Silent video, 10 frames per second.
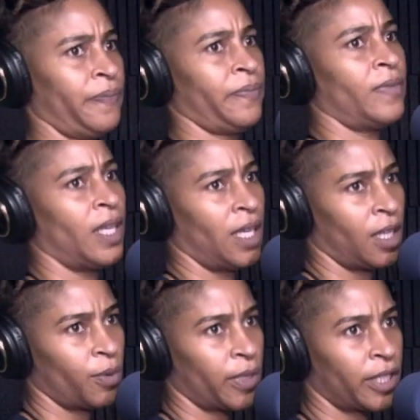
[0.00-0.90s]
In
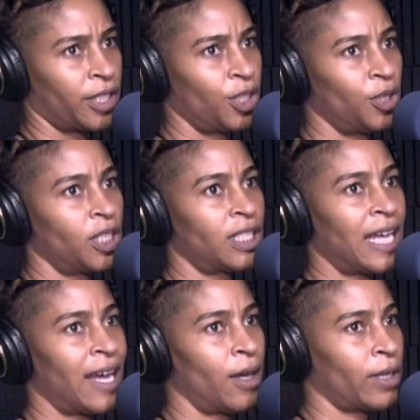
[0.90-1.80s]
other words, you just
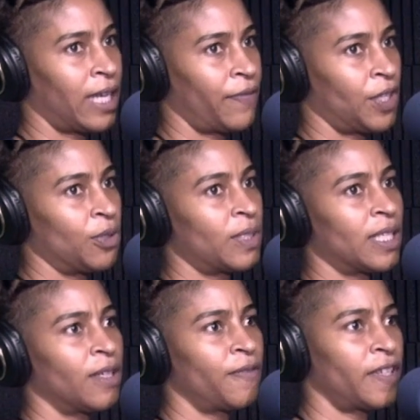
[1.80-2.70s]
now giving
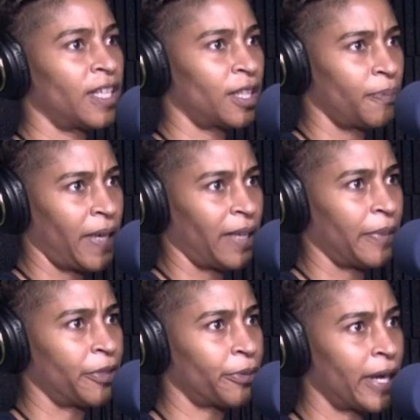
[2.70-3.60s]
yourself another baby
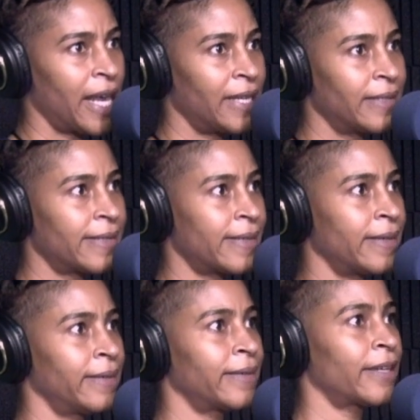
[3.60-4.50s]
to raise.
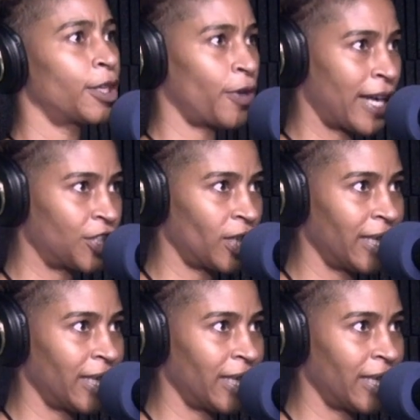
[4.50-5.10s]
Congratulations.